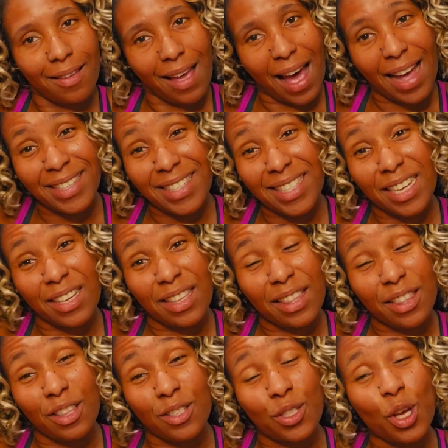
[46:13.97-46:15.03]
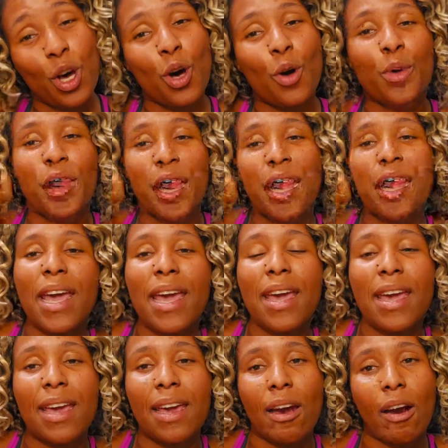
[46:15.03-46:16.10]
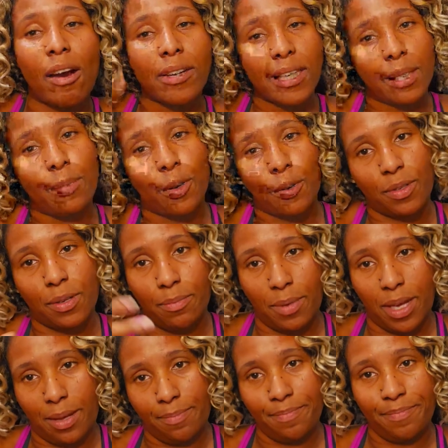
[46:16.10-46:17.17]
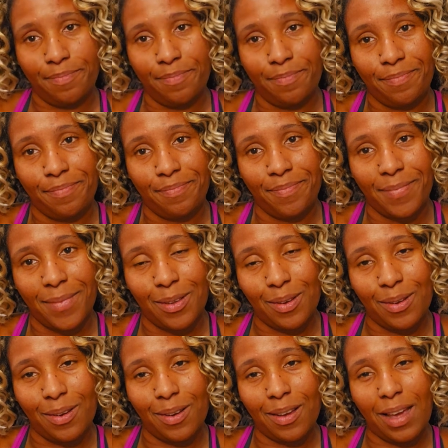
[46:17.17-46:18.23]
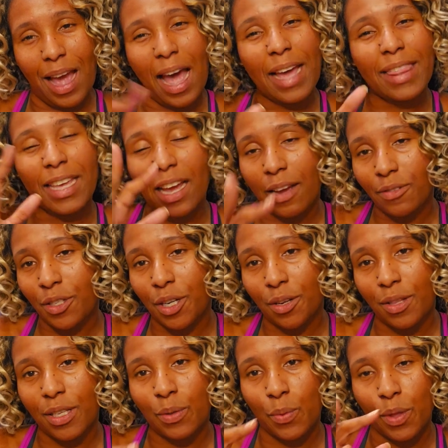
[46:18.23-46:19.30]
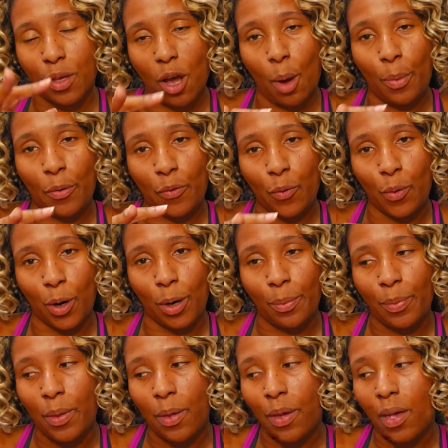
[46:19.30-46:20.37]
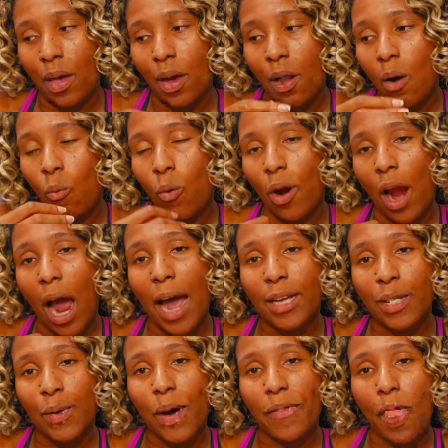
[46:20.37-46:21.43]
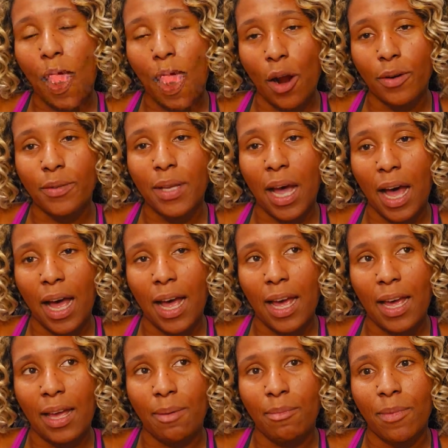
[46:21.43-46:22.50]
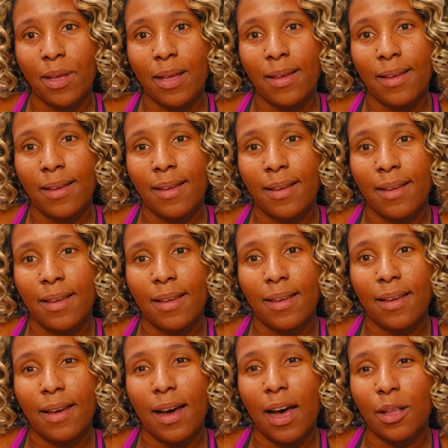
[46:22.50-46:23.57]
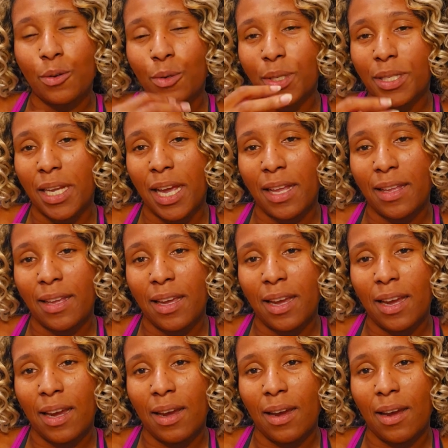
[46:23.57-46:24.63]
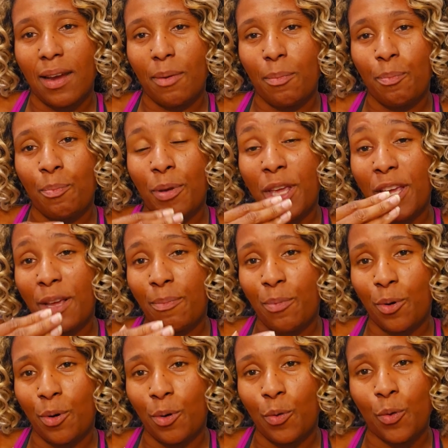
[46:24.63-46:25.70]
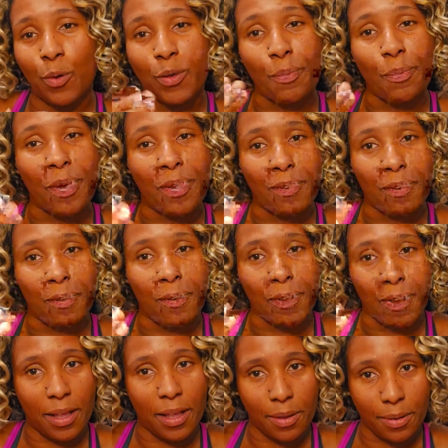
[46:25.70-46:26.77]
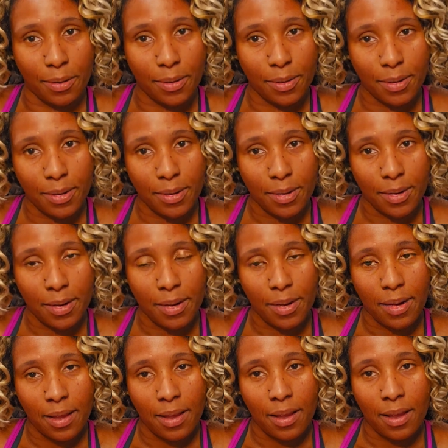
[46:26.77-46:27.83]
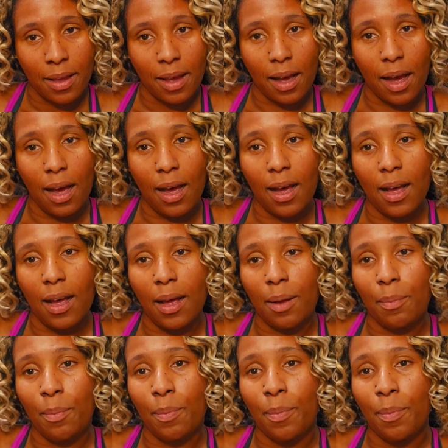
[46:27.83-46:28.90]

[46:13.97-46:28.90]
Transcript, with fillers: I see. So they are similar to me. I think I've shared this with y'all before, where I do have a hard time understanding people who are dependent on others. Um,